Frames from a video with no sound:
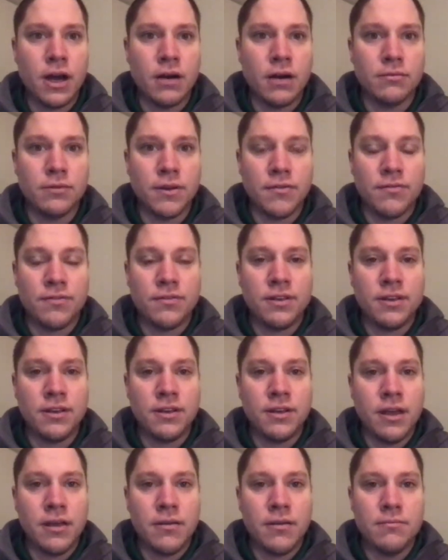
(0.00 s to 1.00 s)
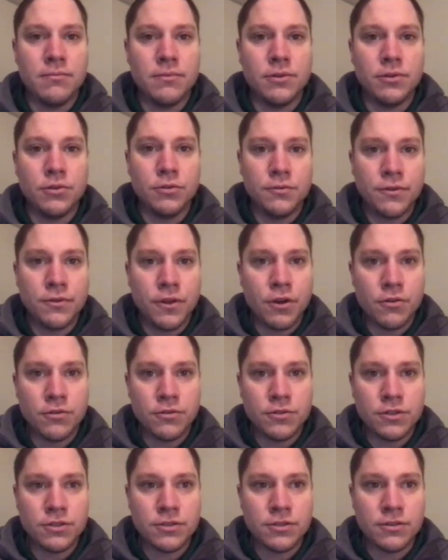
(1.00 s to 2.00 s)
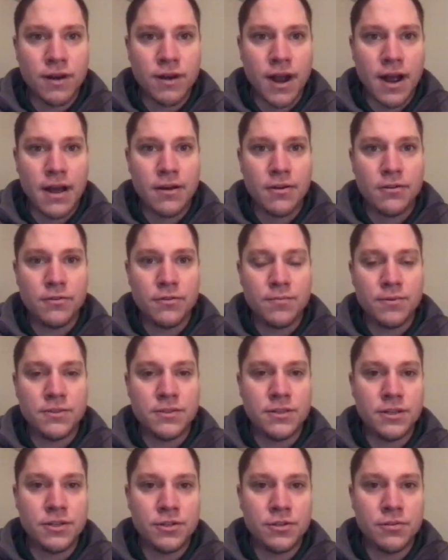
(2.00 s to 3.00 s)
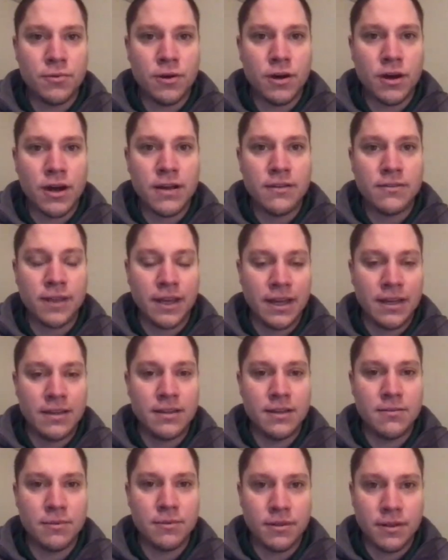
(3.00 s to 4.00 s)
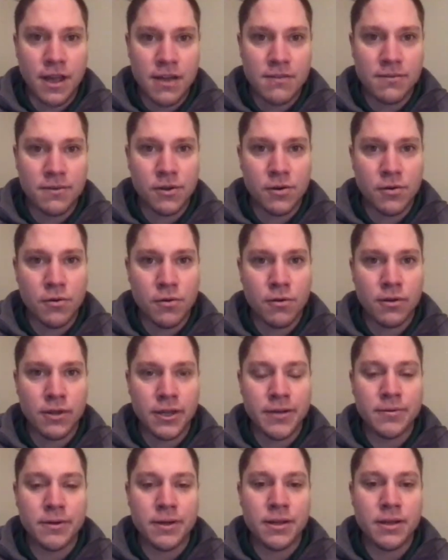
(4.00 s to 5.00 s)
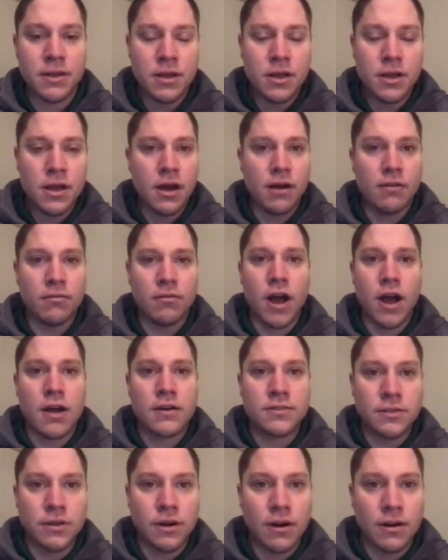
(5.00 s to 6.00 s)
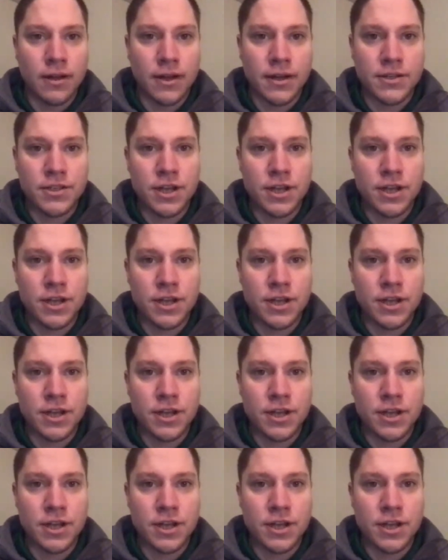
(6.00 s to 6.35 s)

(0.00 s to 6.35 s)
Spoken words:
We've seen him move coaches around position-wise, like he did with David Corley when a rock star like